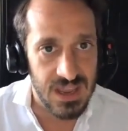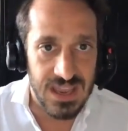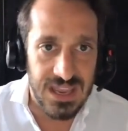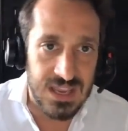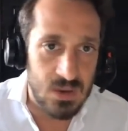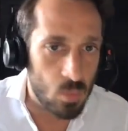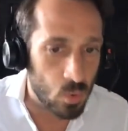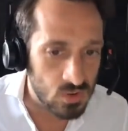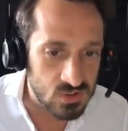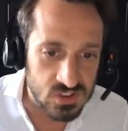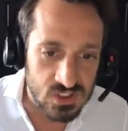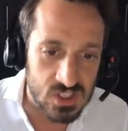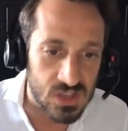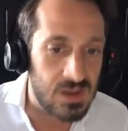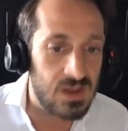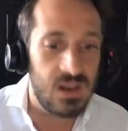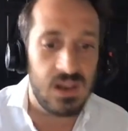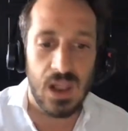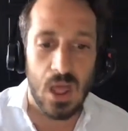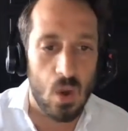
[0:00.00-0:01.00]
He wants to
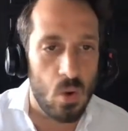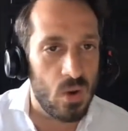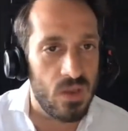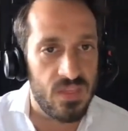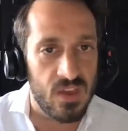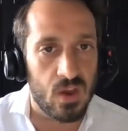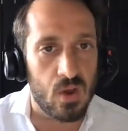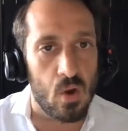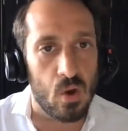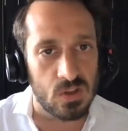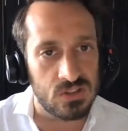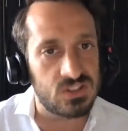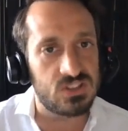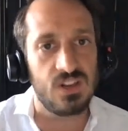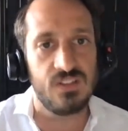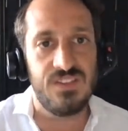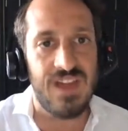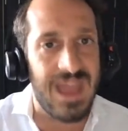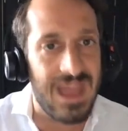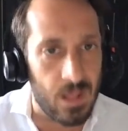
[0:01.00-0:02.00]
lower the cost
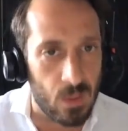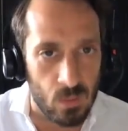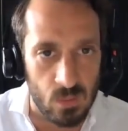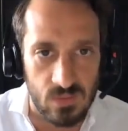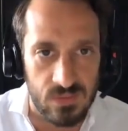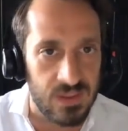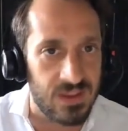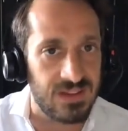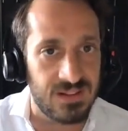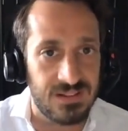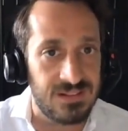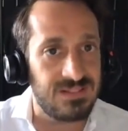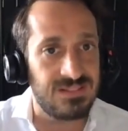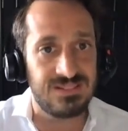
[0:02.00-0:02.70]
of elder